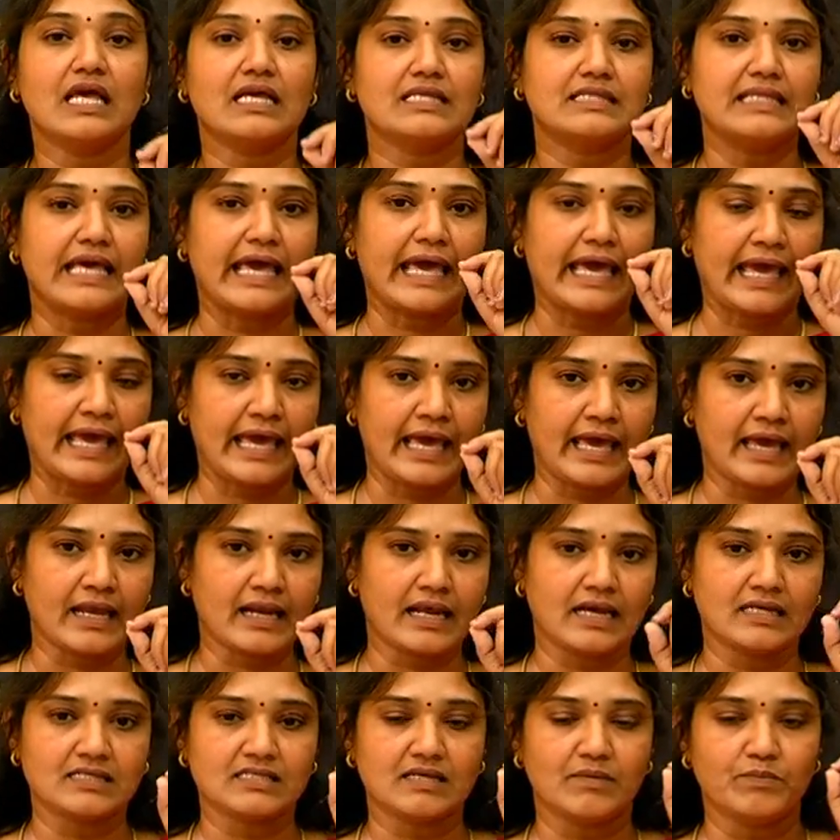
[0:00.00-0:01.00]
the hair
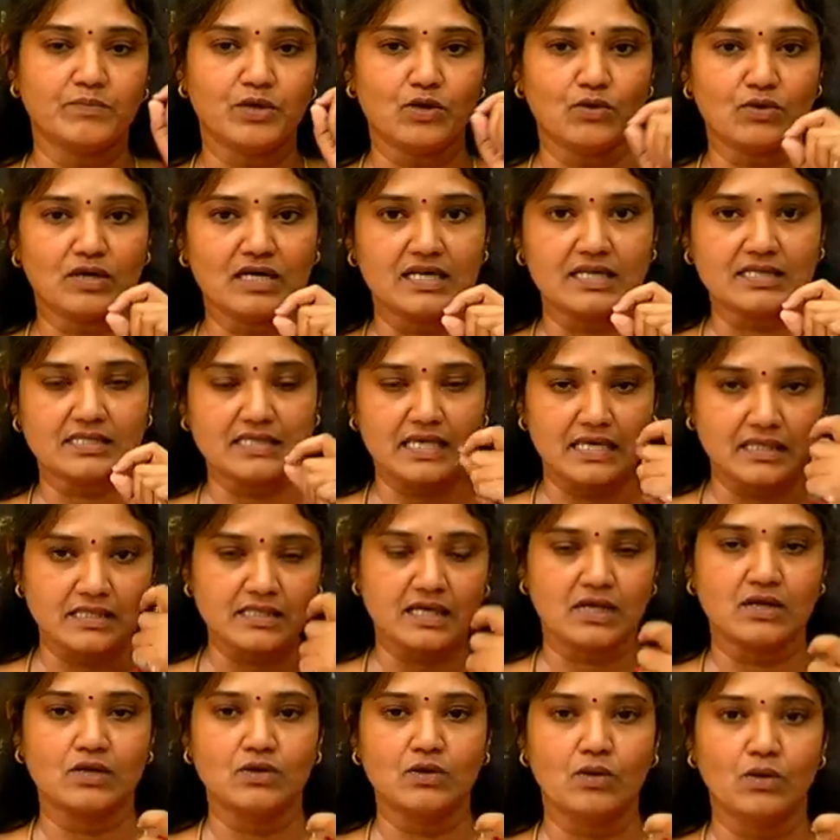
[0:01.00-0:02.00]
and the mucus in
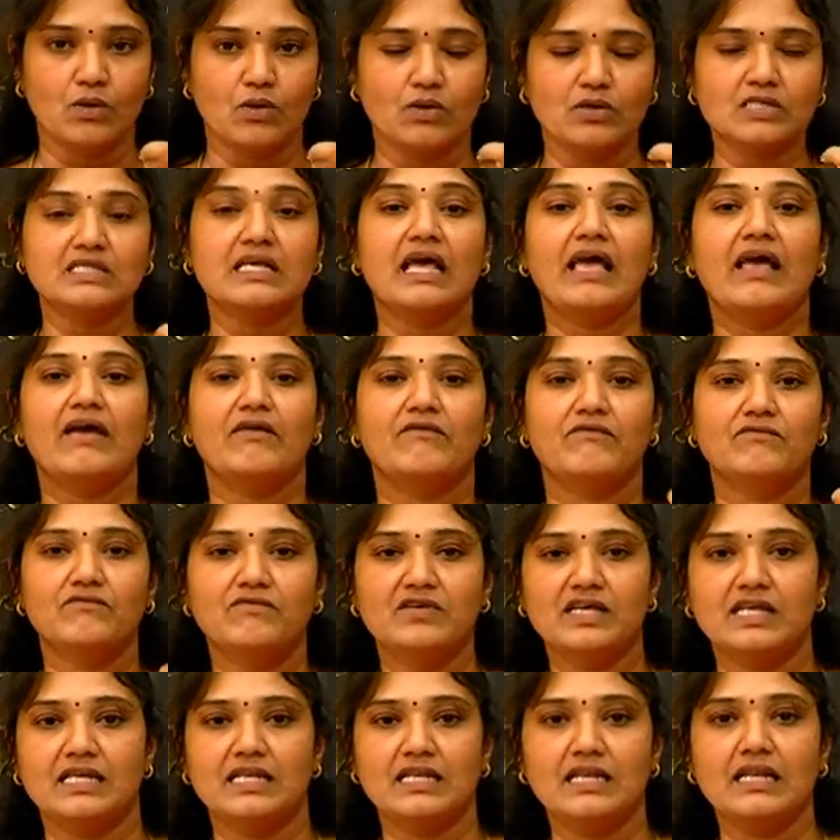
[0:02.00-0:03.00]
the nose
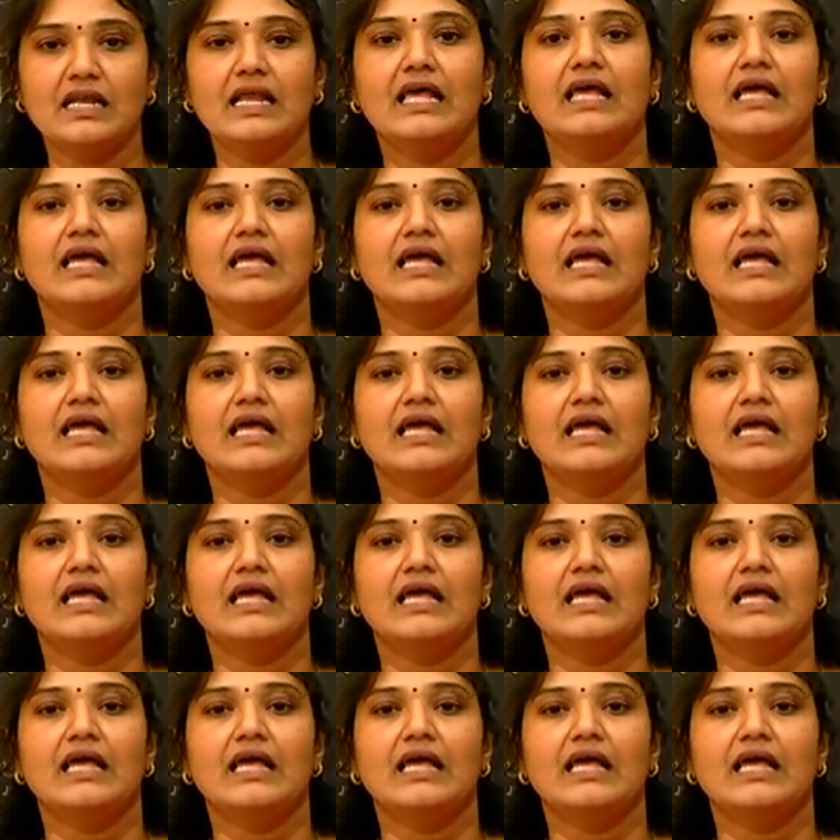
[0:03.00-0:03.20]
will